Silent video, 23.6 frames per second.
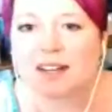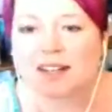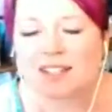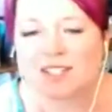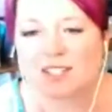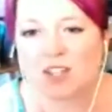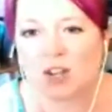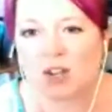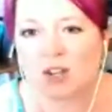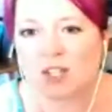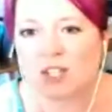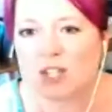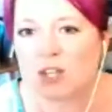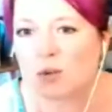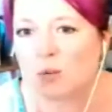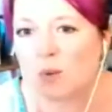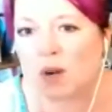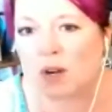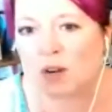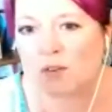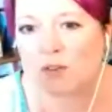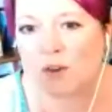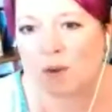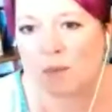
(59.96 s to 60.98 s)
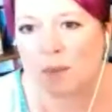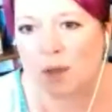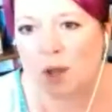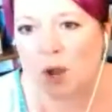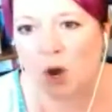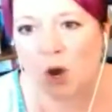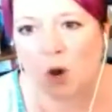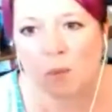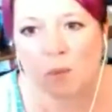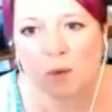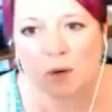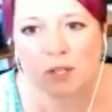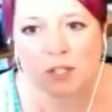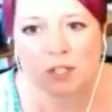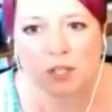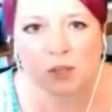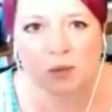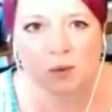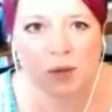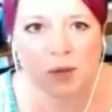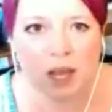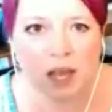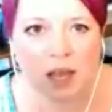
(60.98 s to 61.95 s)
you work from the home or do you
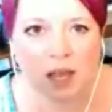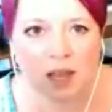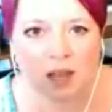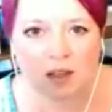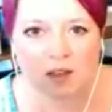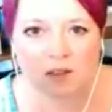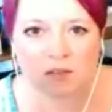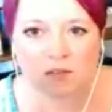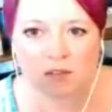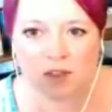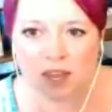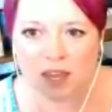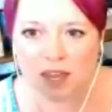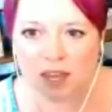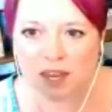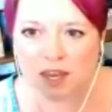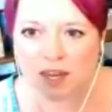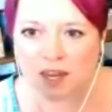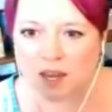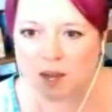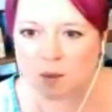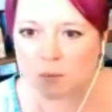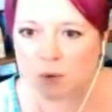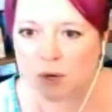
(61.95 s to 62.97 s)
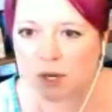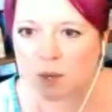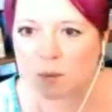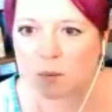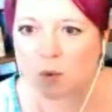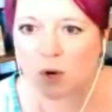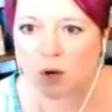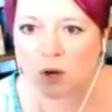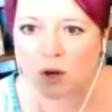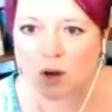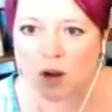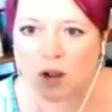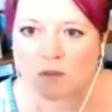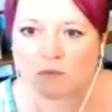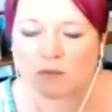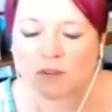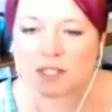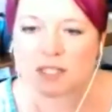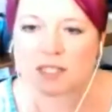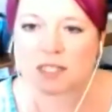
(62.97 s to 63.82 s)
have a brick and mortar office?